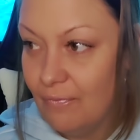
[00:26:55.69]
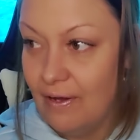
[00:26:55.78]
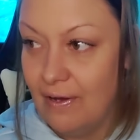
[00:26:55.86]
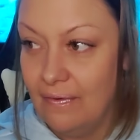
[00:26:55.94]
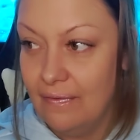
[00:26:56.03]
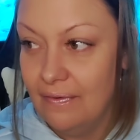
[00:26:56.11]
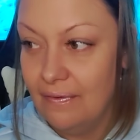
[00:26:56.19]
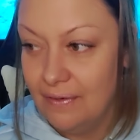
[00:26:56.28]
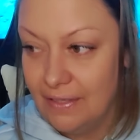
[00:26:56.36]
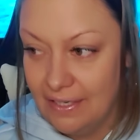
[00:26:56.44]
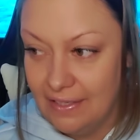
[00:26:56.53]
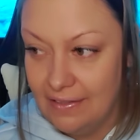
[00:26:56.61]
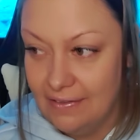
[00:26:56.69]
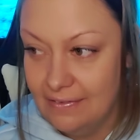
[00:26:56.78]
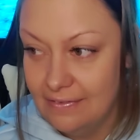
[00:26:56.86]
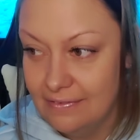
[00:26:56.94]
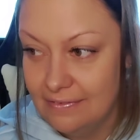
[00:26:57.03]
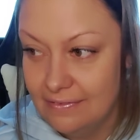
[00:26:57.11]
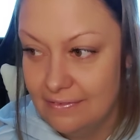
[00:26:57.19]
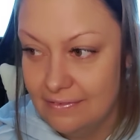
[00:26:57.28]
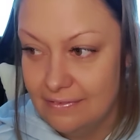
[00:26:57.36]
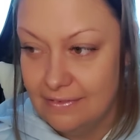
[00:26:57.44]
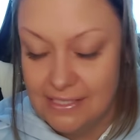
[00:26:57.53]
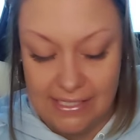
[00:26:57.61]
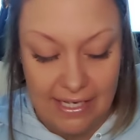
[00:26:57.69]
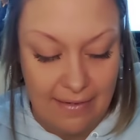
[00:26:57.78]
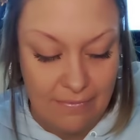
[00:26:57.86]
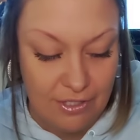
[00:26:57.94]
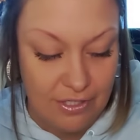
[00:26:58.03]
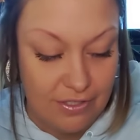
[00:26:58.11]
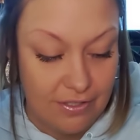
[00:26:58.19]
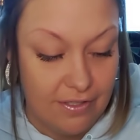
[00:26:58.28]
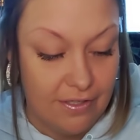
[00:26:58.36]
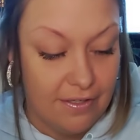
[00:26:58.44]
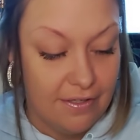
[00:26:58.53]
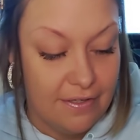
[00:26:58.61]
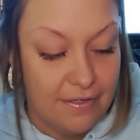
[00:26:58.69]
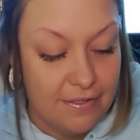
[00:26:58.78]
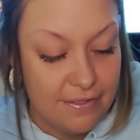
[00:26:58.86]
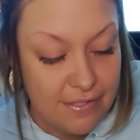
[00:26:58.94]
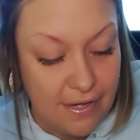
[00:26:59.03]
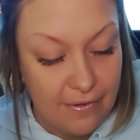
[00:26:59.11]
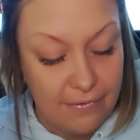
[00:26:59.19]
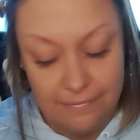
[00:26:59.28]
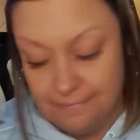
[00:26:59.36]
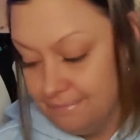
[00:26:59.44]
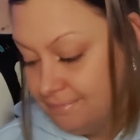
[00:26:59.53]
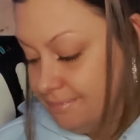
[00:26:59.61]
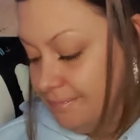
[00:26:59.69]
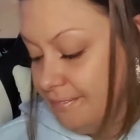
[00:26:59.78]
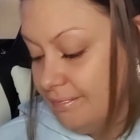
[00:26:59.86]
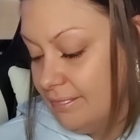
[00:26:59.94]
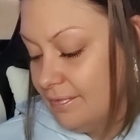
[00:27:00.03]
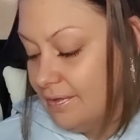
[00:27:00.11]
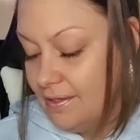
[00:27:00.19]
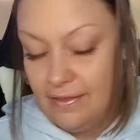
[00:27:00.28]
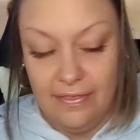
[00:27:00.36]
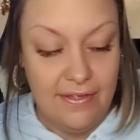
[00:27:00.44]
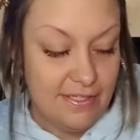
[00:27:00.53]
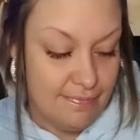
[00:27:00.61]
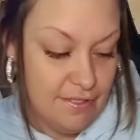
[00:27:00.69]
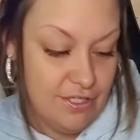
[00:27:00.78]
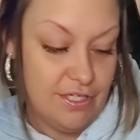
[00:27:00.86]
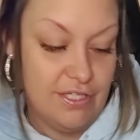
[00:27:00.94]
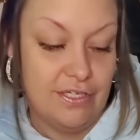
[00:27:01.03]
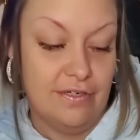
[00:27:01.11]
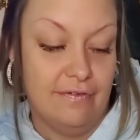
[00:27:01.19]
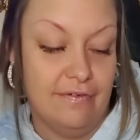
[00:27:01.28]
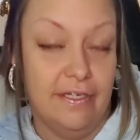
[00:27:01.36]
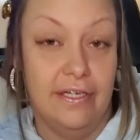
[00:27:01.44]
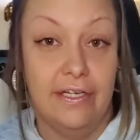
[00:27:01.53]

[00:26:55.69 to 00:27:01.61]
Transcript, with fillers: Wow, okay. That's a game changer. So, this magician over